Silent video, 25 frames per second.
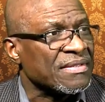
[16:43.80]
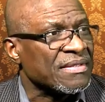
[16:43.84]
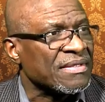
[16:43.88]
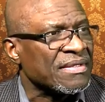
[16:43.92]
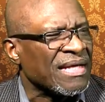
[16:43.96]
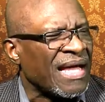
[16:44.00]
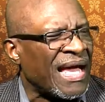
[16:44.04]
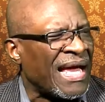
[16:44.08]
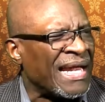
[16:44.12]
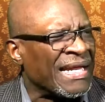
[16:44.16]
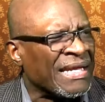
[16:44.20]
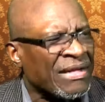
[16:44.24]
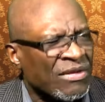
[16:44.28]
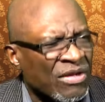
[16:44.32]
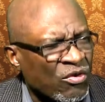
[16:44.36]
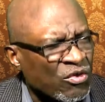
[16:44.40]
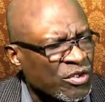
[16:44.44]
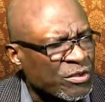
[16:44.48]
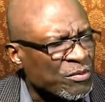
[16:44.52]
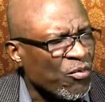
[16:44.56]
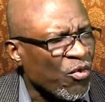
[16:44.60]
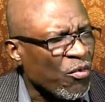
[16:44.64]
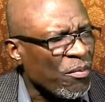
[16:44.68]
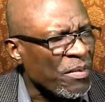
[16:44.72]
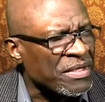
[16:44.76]
And in those
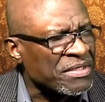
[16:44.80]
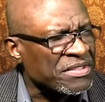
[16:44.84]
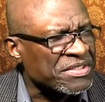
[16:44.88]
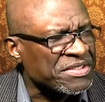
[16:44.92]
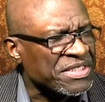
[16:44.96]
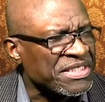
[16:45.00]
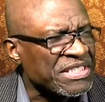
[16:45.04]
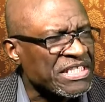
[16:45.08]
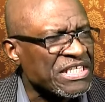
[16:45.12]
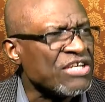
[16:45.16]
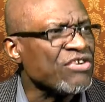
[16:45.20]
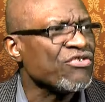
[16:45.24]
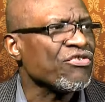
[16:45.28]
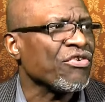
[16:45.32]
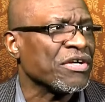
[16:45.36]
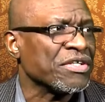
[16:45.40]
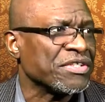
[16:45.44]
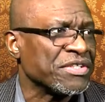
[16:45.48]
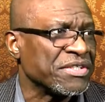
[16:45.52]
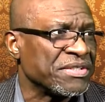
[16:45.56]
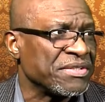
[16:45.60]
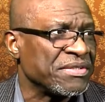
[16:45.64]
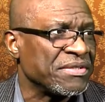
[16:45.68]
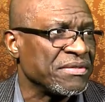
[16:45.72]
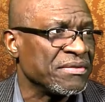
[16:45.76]
moments,
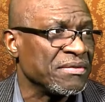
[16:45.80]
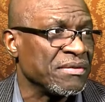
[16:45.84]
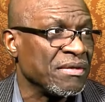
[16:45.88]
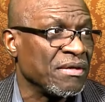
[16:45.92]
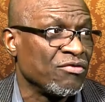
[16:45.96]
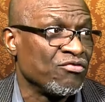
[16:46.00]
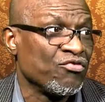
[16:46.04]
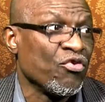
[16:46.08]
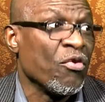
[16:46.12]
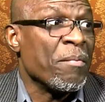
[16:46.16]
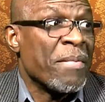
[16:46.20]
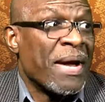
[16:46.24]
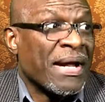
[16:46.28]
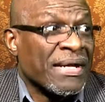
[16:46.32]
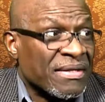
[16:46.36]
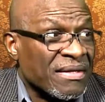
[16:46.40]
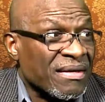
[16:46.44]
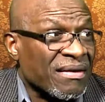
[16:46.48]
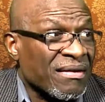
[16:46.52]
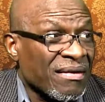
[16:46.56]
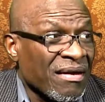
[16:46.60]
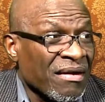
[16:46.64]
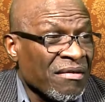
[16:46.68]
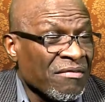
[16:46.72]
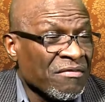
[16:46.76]
eros, romantic
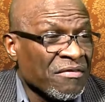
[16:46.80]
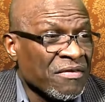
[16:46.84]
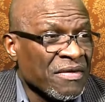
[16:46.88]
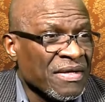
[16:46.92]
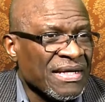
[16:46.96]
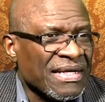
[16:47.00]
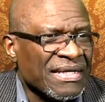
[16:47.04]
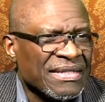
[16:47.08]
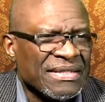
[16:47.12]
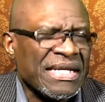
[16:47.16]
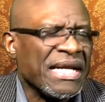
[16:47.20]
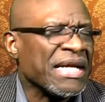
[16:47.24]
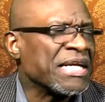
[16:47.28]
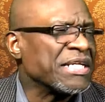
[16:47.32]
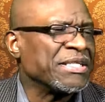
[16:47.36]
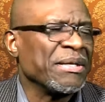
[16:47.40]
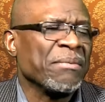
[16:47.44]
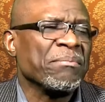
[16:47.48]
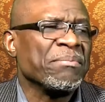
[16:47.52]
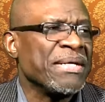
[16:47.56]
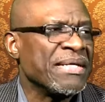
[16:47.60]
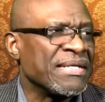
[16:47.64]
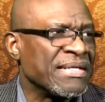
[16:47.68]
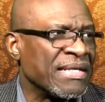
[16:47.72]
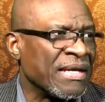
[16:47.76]
love, takes a
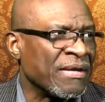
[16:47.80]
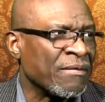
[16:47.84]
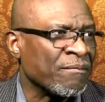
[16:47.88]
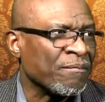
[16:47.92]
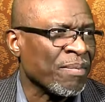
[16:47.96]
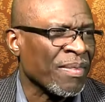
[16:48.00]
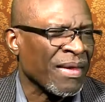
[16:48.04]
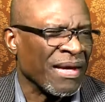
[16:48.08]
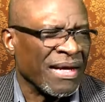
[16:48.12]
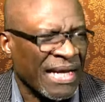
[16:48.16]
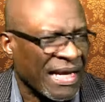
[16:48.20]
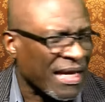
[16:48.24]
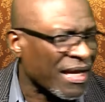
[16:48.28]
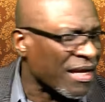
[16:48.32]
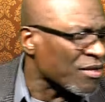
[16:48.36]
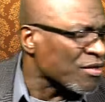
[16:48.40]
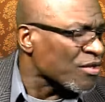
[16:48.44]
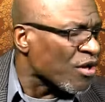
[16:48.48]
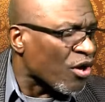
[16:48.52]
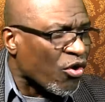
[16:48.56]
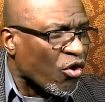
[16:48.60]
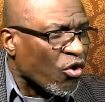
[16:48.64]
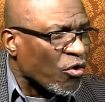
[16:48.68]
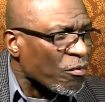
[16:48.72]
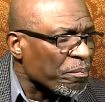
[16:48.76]
beating, like a
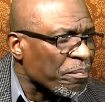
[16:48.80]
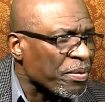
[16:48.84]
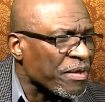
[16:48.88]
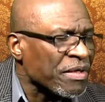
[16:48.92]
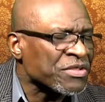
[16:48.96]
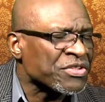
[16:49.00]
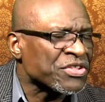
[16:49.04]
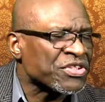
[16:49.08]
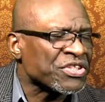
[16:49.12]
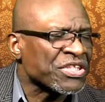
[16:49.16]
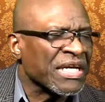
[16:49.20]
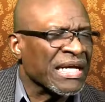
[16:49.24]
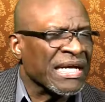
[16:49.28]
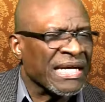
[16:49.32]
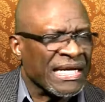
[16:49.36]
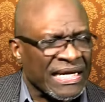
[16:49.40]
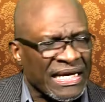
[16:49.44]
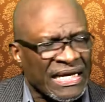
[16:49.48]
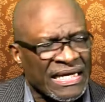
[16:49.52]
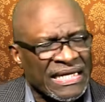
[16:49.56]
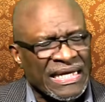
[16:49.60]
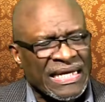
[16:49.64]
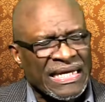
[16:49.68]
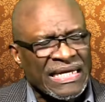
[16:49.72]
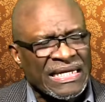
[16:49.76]
knockout punch.
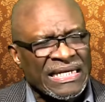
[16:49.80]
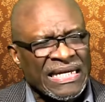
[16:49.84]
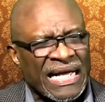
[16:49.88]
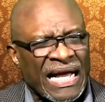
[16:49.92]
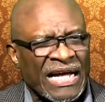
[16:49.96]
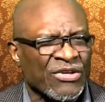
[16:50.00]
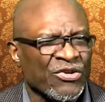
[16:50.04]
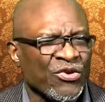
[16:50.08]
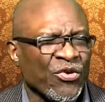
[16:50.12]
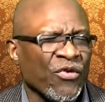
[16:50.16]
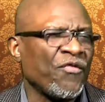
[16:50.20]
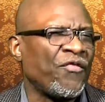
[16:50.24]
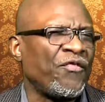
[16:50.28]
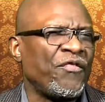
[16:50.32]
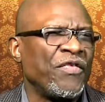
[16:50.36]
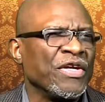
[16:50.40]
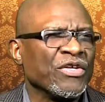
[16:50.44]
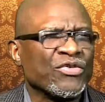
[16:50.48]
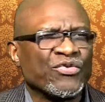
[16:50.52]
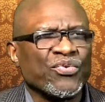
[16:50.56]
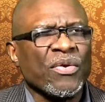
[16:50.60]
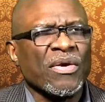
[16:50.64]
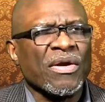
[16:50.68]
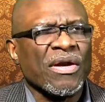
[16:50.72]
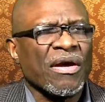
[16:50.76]
And you don't feel
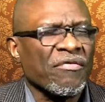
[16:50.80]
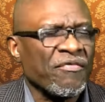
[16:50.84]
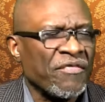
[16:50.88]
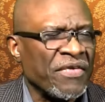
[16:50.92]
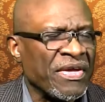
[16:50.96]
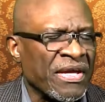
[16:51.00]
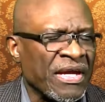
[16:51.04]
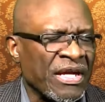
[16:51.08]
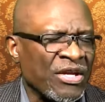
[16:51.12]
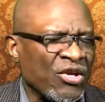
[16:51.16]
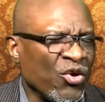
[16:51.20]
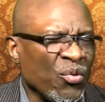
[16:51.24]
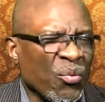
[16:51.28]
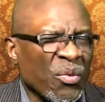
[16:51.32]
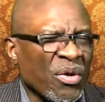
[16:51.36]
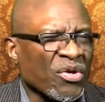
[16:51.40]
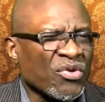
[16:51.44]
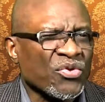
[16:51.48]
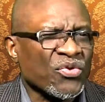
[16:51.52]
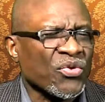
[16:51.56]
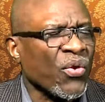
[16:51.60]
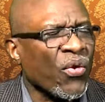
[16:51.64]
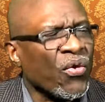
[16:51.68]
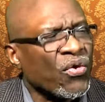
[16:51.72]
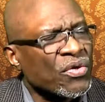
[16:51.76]
too loving. And you don't want
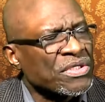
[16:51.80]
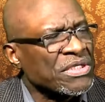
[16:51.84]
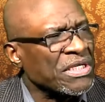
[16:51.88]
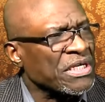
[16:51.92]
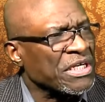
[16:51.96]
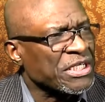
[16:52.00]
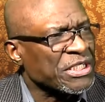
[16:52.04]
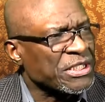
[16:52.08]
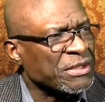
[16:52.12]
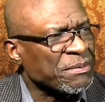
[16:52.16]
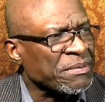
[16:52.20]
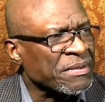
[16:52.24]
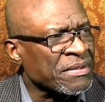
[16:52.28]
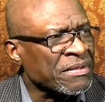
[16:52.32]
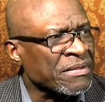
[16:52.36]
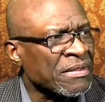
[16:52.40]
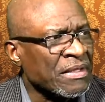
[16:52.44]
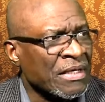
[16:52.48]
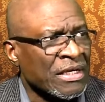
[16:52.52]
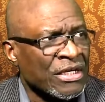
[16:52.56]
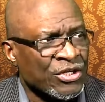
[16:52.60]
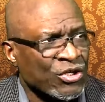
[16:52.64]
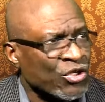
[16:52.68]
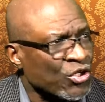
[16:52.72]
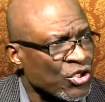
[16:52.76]
to talk to your husband.
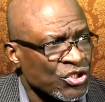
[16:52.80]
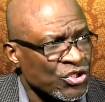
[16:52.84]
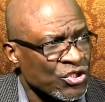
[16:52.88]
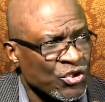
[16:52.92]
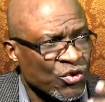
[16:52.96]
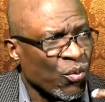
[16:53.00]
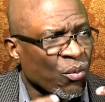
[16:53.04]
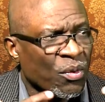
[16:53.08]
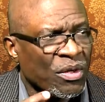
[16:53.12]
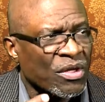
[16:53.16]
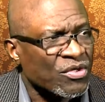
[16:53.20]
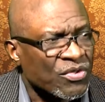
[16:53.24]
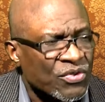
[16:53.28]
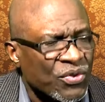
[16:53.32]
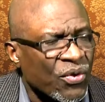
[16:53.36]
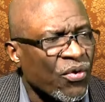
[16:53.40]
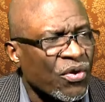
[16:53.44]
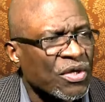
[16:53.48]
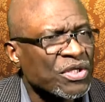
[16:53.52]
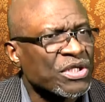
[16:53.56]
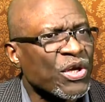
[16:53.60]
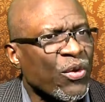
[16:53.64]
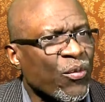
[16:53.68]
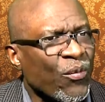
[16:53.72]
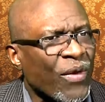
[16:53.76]
You don't want to talk
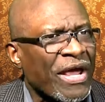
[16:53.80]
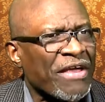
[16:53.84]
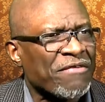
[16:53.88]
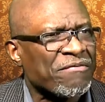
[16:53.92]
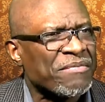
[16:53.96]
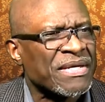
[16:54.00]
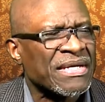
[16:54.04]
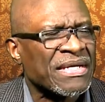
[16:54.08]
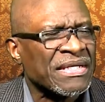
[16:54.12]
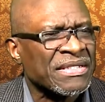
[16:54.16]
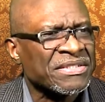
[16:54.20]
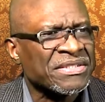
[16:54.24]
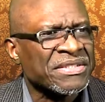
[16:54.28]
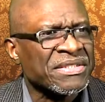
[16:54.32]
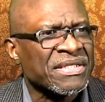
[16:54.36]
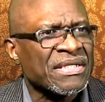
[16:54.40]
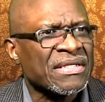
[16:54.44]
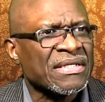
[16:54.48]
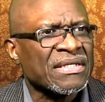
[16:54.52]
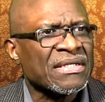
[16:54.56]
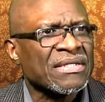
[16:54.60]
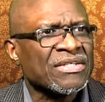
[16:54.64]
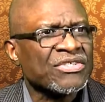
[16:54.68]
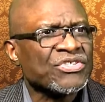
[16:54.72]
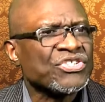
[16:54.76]
to your wife because
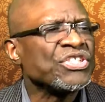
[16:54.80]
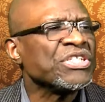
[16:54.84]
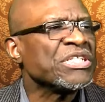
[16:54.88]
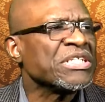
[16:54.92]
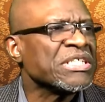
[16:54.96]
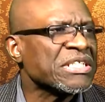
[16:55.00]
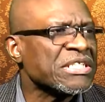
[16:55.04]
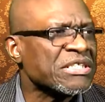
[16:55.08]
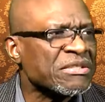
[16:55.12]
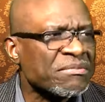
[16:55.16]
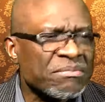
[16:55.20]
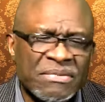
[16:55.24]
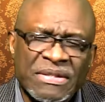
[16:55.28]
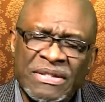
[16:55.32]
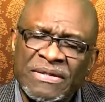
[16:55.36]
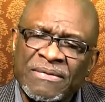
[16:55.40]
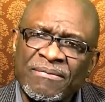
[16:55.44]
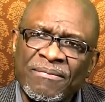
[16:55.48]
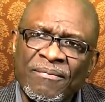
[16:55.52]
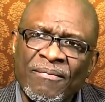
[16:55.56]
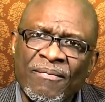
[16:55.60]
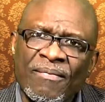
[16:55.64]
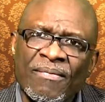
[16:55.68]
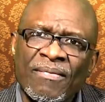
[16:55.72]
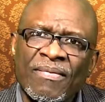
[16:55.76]
she hurt me.
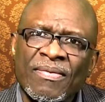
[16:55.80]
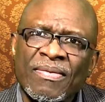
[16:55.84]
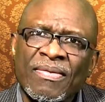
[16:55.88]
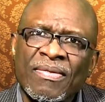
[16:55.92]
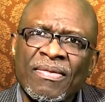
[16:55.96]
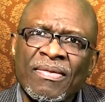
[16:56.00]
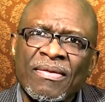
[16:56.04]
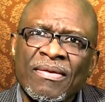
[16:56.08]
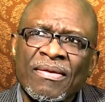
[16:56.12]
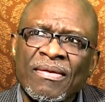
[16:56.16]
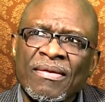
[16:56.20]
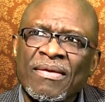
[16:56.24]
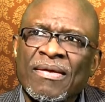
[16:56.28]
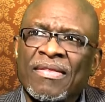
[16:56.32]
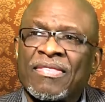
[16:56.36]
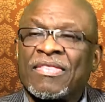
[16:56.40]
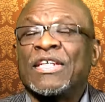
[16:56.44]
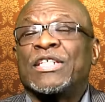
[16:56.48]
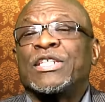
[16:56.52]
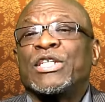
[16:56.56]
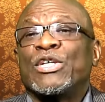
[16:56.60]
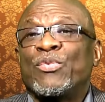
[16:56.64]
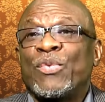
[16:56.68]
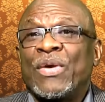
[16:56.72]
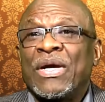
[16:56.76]
This
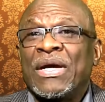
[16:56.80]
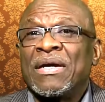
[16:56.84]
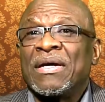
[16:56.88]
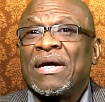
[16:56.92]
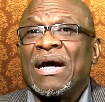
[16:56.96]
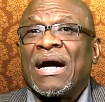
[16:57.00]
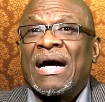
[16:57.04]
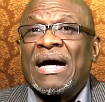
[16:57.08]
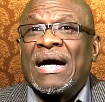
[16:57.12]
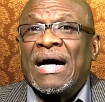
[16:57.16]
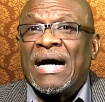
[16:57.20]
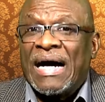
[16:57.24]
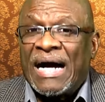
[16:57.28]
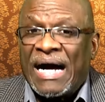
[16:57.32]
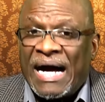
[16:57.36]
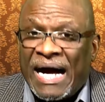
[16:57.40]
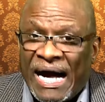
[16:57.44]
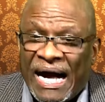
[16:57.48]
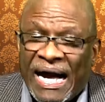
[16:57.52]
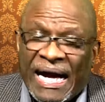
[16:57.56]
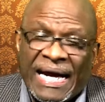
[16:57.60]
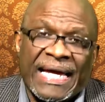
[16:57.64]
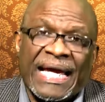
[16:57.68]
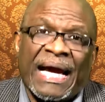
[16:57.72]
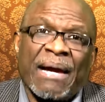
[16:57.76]
is where
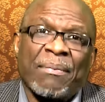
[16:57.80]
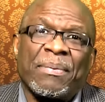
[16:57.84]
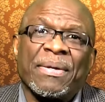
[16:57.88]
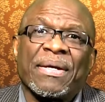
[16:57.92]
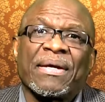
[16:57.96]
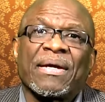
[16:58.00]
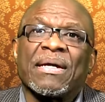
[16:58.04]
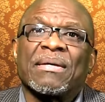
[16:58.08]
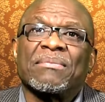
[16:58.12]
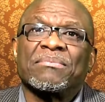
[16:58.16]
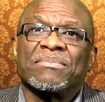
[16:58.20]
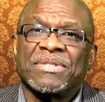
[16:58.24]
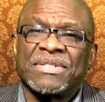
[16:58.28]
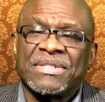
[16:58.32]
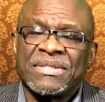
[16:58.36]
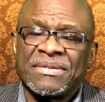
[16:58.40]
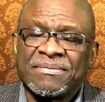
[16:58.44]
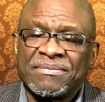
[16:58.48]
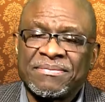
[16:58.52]
agape comes in.